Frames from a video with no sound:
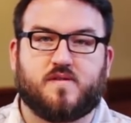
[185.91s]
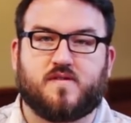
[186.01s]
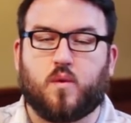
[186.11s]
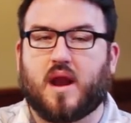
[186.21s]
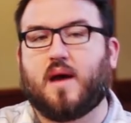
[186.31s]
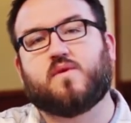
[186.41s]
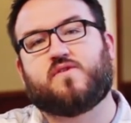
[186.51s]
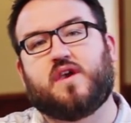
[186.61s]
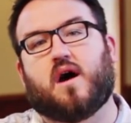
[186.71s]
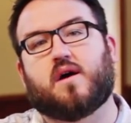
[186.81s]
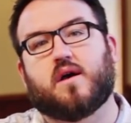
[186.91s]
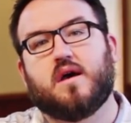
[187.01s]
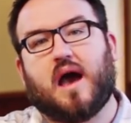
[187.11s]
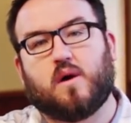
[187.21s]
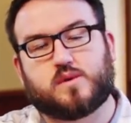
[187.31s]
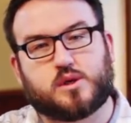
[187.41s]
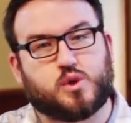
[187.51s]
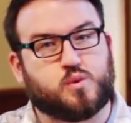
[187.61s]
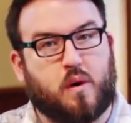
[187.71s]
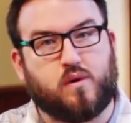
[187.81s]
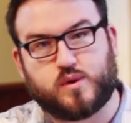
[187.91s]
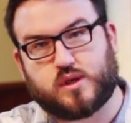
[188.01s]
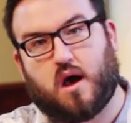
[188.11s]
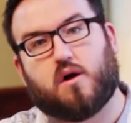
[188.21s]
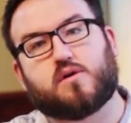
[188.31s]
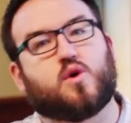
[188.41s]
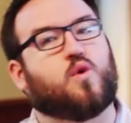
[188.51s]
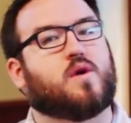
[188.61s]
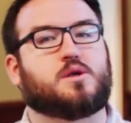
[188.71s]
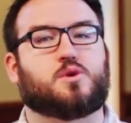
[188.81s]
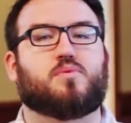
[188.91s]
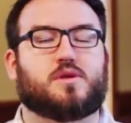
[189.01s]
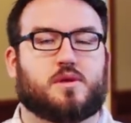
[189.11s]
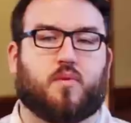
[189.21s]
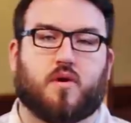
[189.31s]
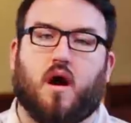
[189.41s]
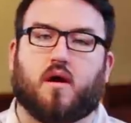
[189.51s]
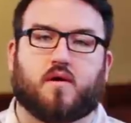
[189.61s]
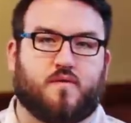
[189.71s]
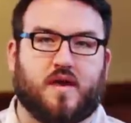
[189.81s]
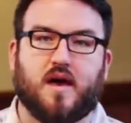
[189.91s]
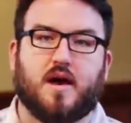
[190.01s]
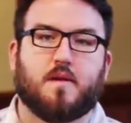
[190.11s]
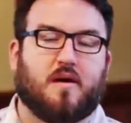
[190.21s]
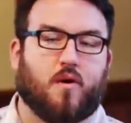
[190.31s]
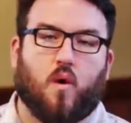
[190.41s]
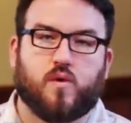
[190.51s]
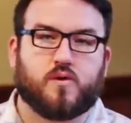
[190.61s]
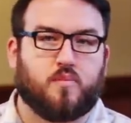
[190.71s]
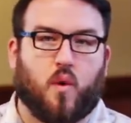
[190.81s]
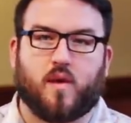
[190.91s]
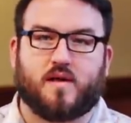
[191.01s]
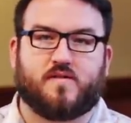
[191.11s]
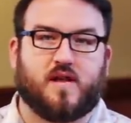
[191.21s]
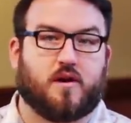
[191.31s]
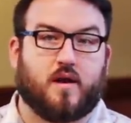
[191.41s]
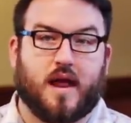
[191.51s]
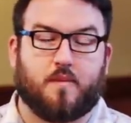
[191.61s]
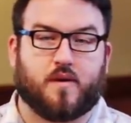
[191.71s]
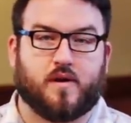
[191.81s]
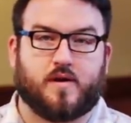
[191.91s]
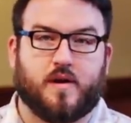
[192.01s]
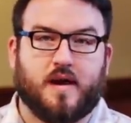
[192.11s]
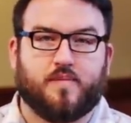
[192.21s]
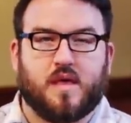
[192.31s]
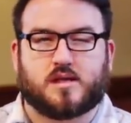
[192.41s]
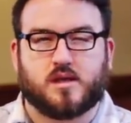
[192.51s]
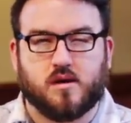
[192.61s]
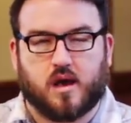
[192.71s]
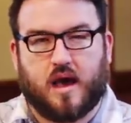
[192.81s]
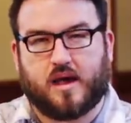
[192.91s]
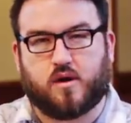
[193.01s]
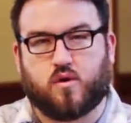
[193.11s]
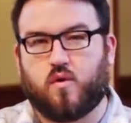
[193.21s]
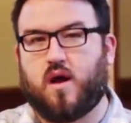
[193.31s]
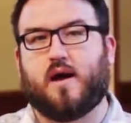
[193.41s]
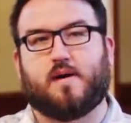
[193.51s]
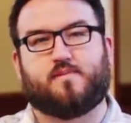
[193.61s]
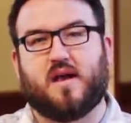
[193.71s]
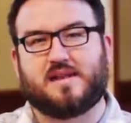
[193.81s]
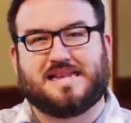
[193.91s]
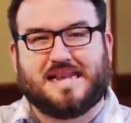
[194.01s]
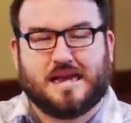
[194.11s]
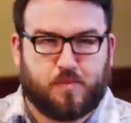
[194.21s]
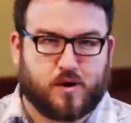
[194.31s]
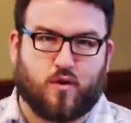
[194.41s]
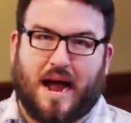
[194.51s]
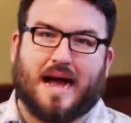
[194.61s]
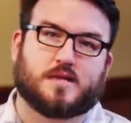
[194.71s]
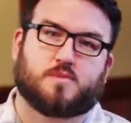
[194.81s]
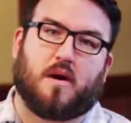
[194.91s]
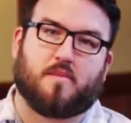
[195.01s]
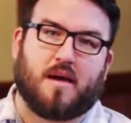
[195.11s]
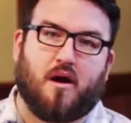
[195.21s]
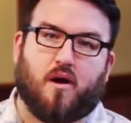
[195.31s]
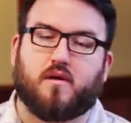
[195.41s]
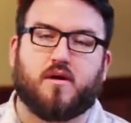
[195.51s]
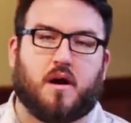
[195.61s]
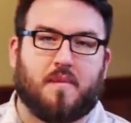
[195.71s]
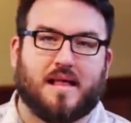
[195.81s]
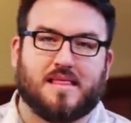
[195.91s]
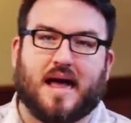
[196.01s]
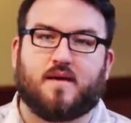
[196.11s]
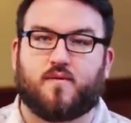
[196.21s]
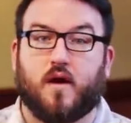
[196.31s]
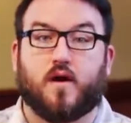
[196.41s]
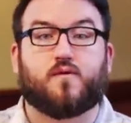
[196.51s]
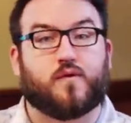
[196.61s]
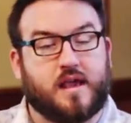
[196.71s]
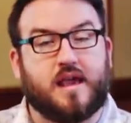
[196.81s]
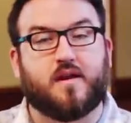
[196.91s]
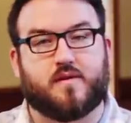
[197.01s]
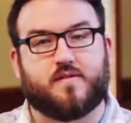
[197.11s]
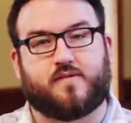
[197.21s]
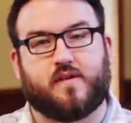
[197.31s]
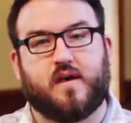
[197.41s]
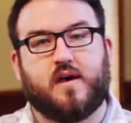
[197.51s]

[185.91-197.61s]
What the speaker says: You see, when I was young, I was exposed to hardcore explicit pornography by the older boys in our neighborhood. It took a deep grasp on my heart, on my life, for years.